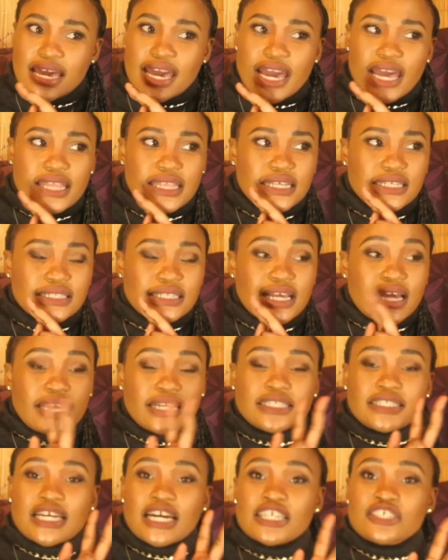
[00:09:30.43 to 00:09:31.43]
and this guy
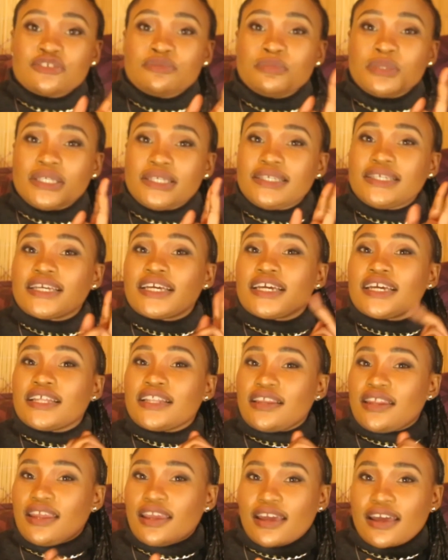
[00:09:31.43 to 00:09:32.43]
touched me here
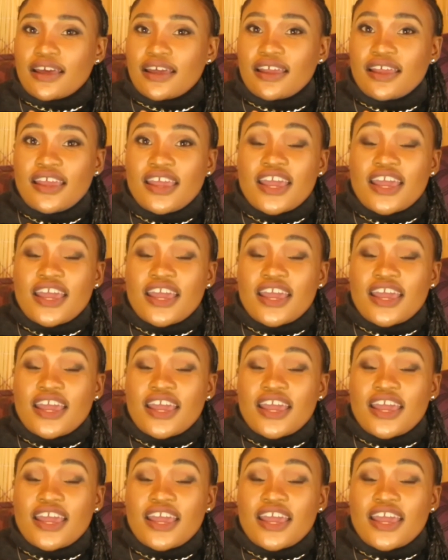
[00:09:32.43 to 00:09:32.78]
and here,